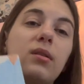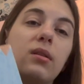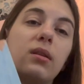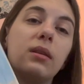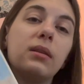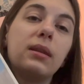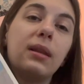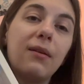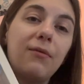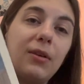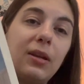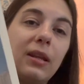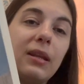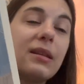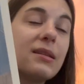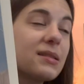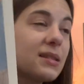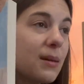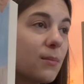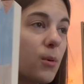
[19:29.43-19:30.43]
living in
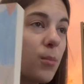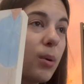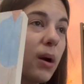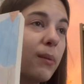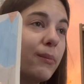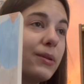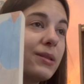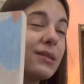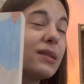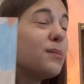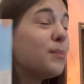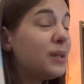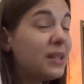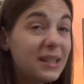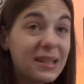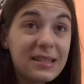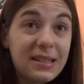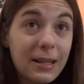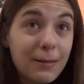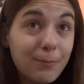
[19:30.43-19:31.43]
the same apartment, sleeping in
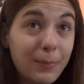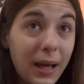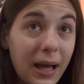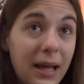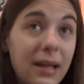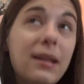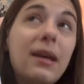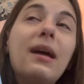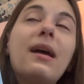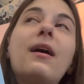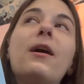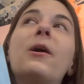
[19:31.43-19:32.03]
the same bed,